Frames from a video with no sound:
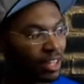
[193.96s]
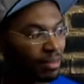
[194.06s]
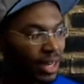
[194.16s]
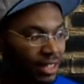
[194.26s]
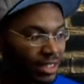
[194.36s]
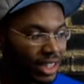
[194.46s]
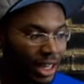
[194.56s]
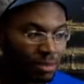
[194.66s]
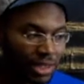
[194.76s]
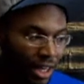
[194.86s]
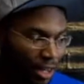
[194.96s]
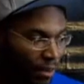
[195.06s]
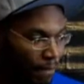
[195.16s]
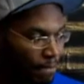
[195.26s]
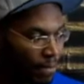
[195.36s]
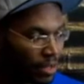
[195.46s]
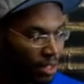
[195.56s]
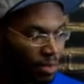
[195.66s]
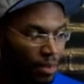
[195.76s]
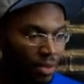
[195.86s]
but at the same time, the
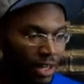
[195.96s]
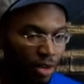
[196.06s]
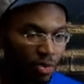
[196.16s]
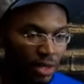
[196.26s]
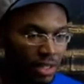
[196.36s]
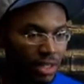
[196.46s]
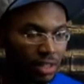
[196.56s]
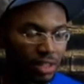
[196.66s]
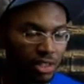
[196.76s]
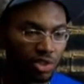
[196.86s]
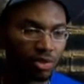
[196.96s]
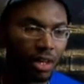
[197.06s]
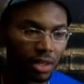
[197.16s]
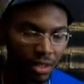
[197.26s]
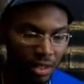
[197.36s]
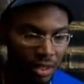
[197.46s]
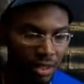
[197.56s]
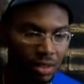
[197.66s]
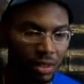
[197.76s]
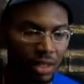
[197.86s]
people that are really
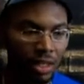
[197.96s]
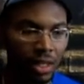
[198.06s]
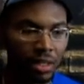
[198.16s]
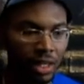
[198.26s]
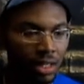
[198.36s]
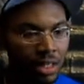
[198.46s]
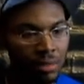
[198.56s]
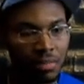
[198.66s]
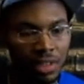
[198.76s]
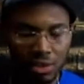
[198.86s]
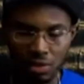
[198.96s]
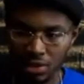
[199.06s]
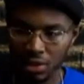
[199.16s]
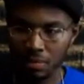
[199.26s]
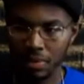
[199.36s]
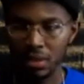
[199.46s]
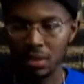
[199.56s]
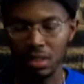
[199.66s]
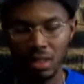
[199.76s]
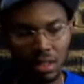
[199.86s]
struggling and that they need mentorship and
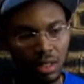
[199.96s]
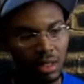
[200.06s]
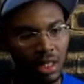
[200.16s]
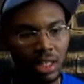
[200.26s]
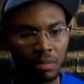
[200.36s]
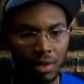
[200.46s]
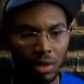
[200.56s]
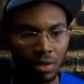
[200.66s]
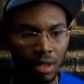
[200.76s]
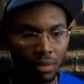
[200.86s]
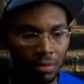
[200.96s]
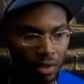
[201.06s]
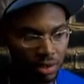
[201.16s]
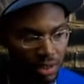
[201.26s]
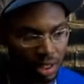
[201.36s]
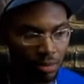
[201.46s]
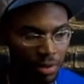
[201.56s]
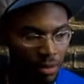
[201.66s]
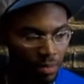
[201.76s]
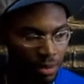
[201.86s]
they need building up, those tend to be
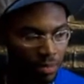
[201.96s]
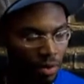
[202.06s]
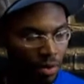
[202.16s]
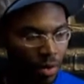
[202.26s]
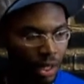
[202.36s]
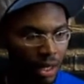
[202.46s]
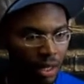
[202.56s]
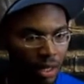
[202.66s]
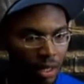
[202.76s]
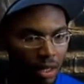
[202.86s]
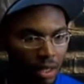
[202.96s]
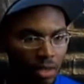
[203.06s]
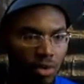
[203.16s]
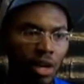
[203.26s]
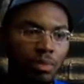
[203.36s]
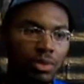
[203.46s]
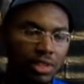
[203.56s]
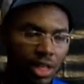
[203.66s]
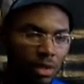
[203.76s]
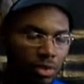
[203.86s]
the people who are like, I
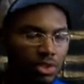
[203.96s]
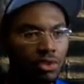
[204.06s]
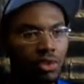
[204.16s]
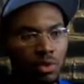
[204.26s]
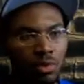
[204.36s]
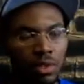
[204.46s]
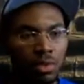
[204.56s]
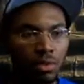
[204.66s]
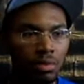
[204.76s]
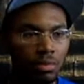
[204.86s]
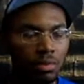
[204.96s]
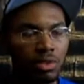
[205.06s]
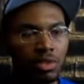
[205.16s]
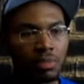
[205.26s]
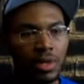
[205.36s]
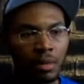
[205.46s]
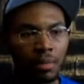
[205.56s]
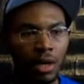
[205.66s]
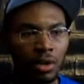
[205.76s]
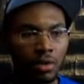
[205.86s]
appreciate what you do when you speak
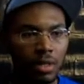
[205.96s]
about